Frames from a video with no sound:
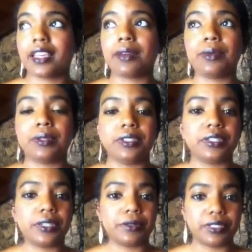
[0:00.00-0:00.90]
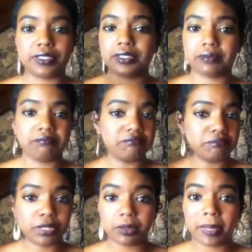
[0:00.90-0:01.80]
I would, you know, just
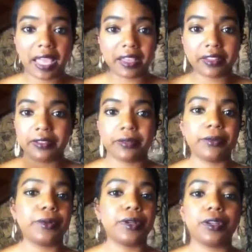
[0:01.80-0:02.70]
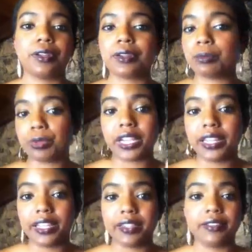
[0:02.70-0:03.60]
put it back or
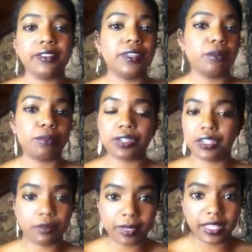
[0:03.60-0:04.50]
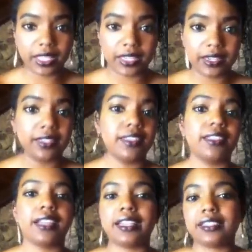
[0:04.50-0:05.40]
braid it, put it in a bun.
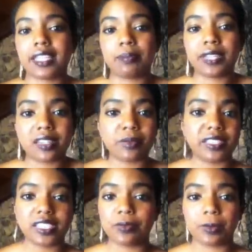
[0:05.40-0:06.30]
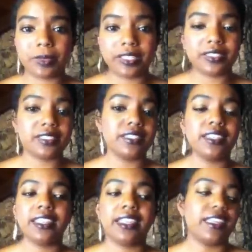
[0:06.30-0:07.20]
I just kept taking my supplements.
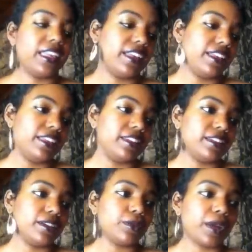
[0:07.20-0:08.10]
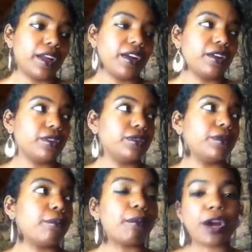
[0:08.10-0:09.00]
And
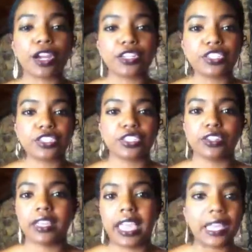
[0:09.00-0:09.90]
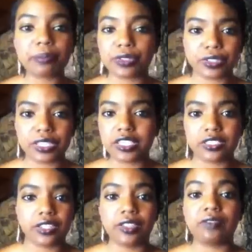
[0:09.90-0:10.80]
around March,
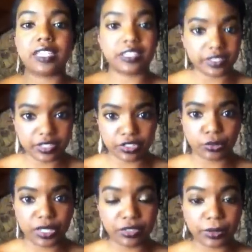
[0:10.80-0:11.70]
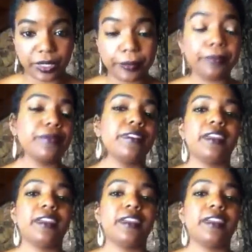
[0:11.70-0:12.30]
April-ish of this year, 2012,